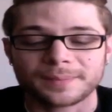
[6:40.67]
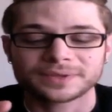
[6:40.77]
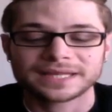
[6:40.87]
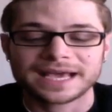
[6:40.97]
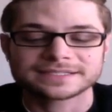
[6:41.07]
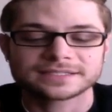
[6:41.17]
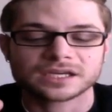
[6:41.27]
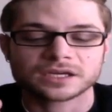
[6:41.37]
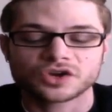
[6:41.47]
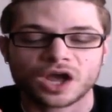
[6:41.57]

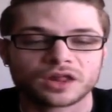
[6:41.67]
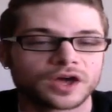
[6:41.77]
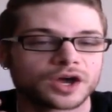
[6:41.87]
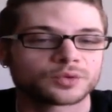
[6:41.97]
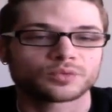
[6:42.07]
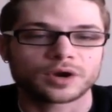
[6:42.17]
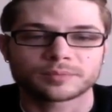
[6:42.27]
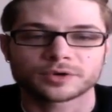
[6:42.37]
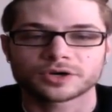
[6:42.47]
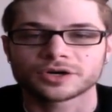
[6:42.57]
plastic, nylon,
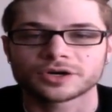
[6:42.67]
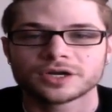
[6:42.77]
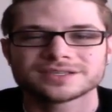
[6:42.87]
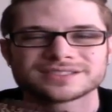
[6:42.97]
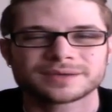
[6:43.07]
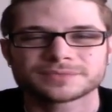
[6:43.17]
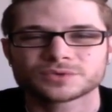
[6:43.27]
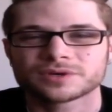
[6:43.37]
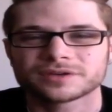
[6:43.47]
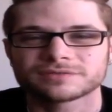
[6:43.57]
rubber, some
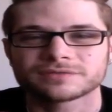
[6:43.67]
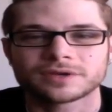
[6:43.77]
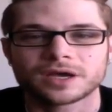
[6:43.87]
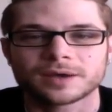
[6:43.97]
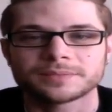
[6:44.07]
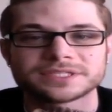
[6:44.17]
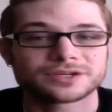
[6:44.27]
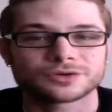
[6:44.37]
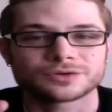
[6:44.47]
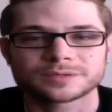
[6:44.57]
sort of
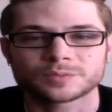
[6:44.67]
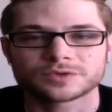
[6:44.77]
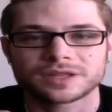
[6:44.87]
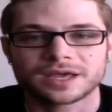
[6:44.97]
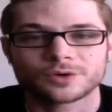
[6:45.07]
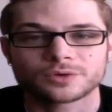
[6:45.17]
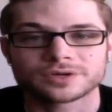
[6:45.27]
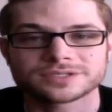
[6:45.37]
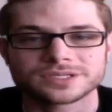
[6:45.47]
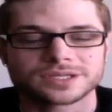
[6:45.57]
material similar to that, or
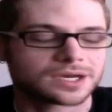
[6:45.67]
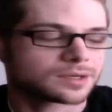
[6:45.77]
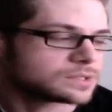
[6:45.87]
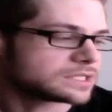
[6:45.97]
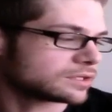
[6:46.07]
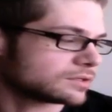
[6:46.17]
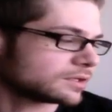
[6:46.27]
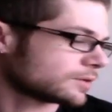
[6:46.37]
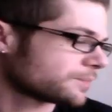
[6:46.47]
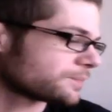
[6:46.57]
a synthetic
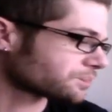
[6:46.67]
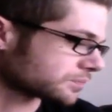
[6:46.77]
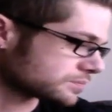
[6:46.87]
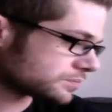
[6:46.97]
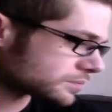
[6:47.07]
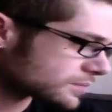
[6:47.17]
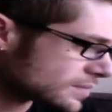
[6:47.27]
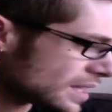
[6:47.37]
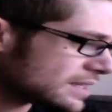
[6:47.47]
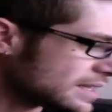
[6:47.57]
material.
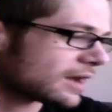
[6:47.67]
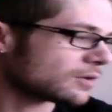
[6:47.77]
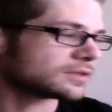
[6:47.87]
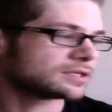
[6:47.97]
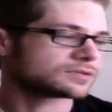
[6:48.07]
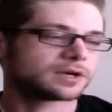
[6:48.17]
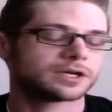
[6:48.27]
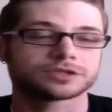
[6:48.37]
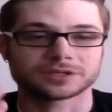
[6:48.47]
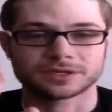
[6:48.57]
Now, these
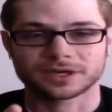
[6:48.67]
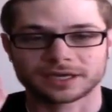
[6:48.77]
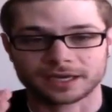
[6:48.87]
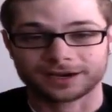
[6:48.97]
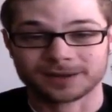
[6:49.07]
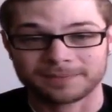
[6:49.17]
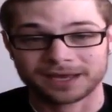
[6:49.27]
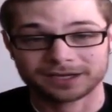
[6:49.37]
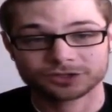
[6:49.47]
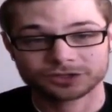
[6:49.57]
range in, again,
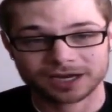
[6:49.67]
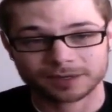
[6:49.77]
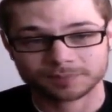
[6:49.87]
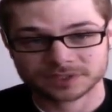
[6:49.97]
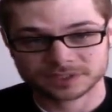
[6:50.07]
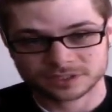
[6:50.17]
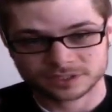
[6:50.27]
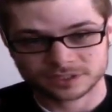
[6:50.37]
many shapes,